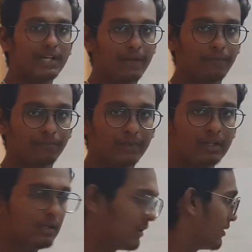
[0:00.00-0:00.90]
time.
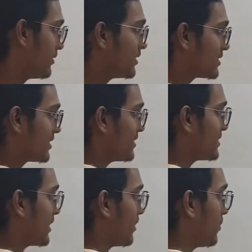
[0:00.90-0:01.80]

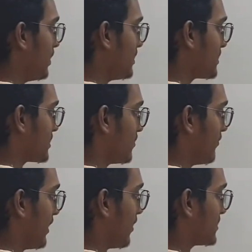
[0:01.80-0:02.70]
Distance equals
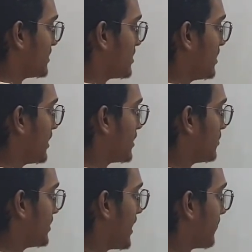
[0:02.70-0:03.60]
velocity
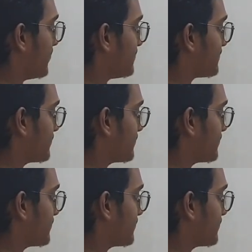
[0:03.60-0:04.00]
into time.